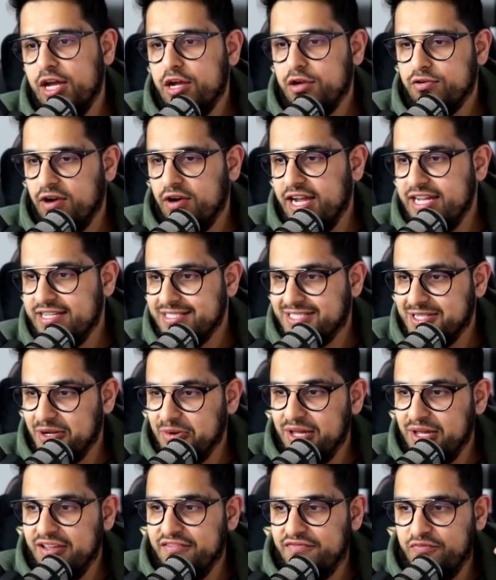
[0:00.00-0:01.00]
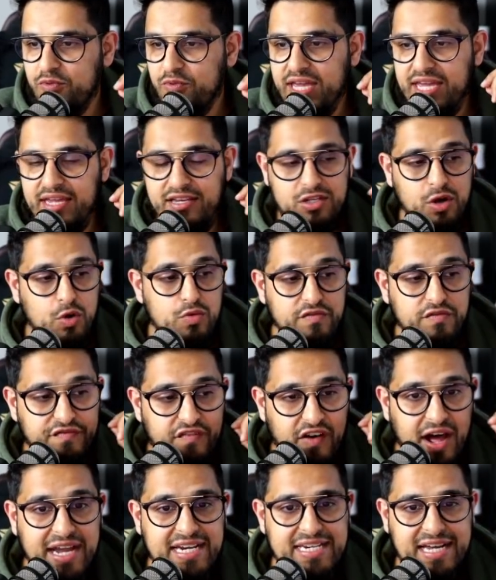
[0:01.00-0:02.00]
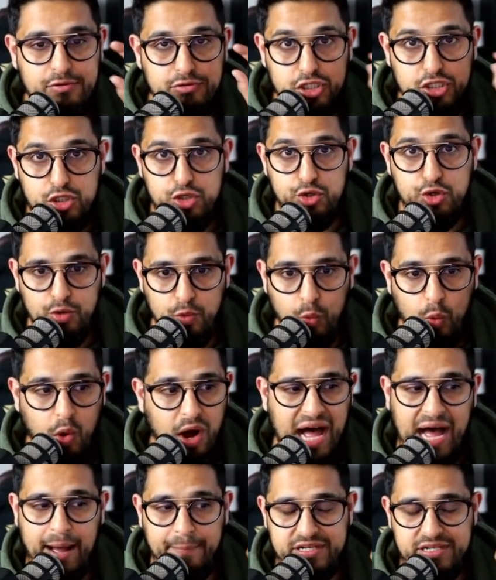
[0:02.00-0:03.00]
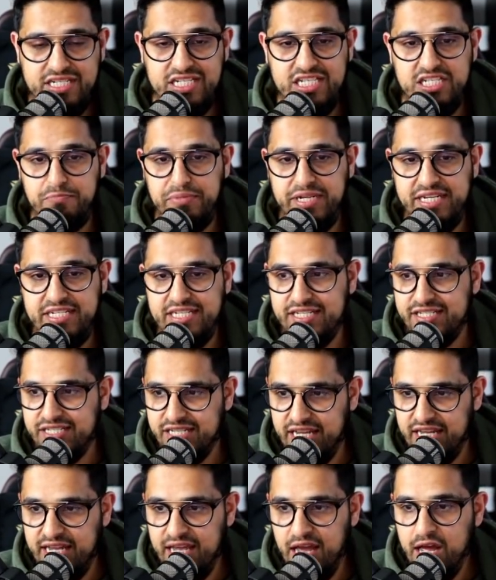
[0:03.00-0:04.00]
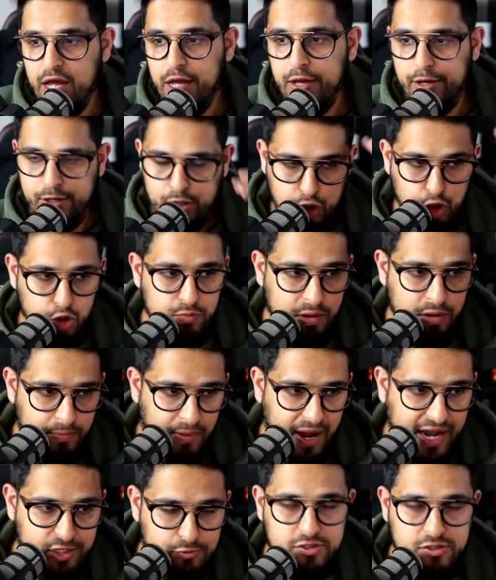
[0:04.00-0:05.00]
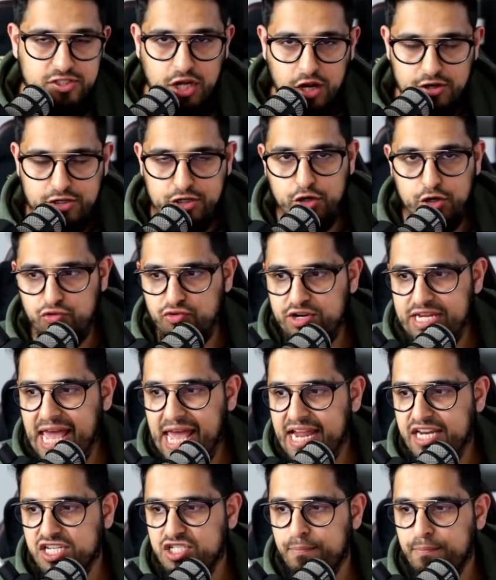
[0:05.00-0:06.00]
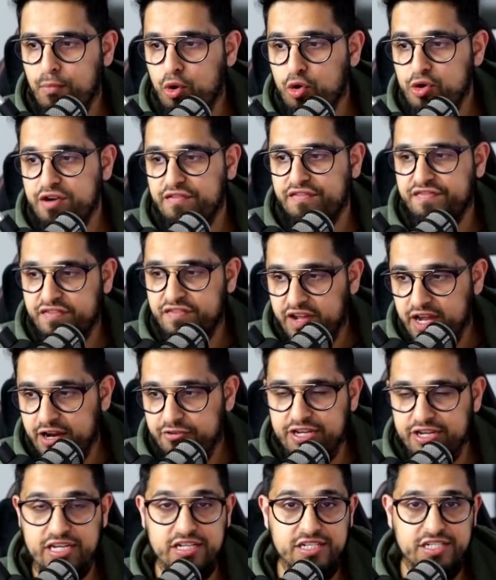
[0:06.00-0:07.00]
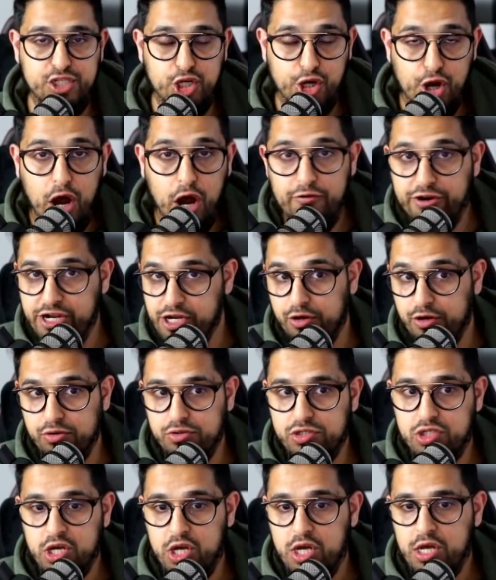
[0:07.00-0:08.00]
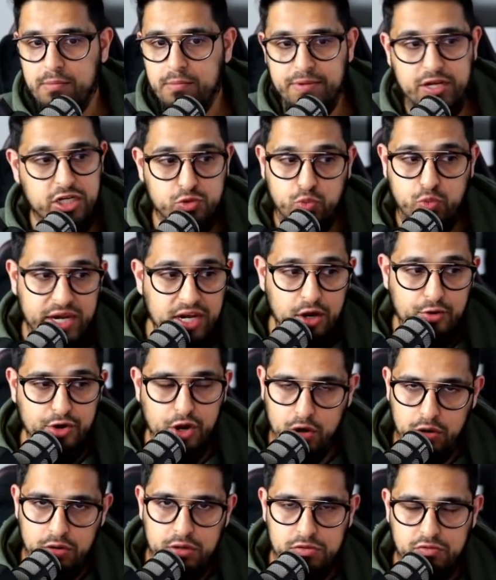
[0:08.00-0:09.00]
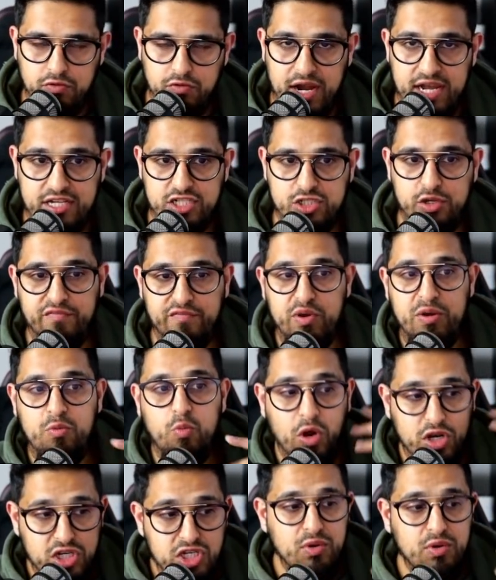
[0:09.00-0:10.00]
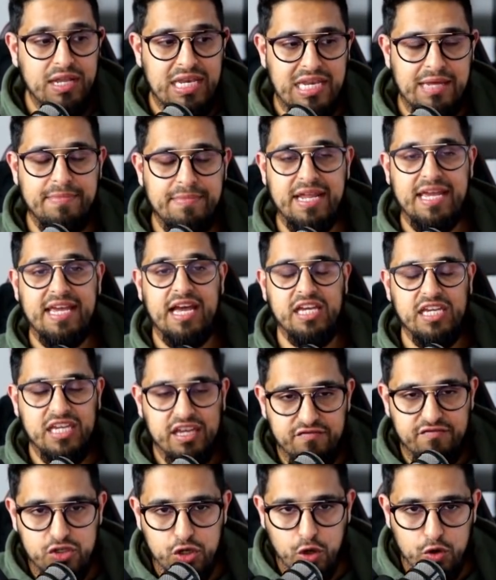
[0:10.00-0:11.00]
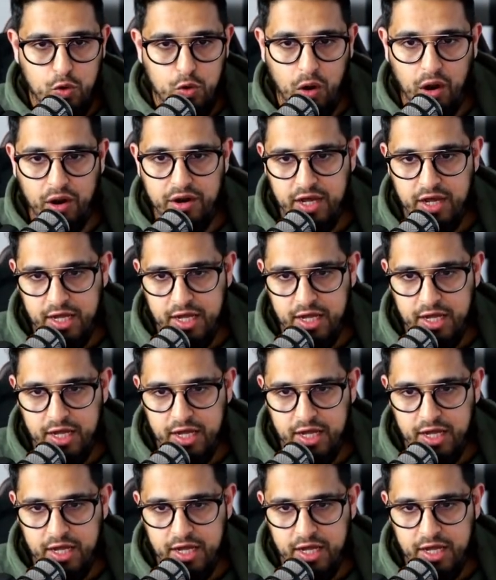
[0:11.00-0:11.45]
right? So if we don't find out soon what happened to this BTC, human mind will start to create more nefarious scenarios, because we don't know, right? So if we want to eliminate and give Do Kwon